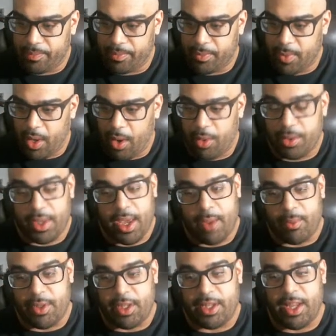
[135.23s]
Oh yeah,
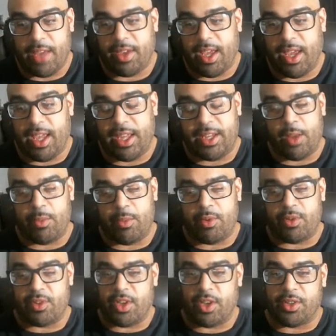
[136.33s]
we need to have an AEW
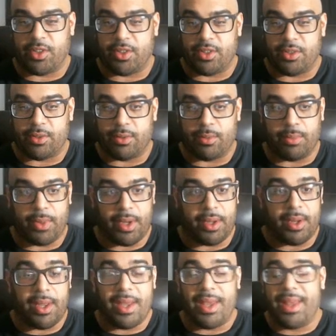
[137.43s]
discussion soon, but
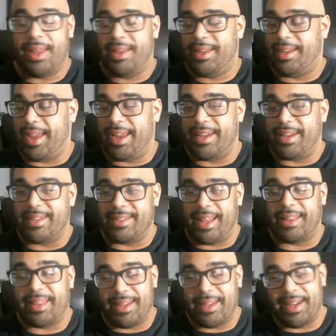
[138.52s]
tonight is
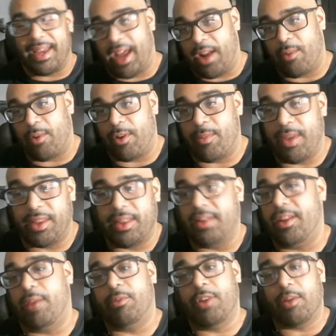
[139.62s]
not the night. I don't want to make the
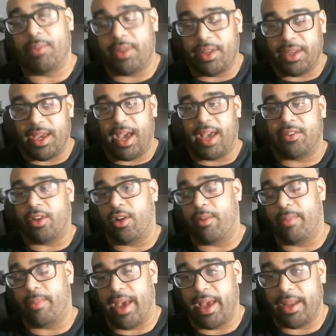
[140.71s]
WWE guys all
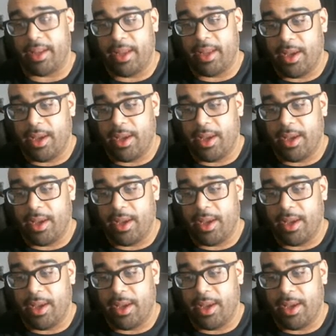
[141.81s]
mad.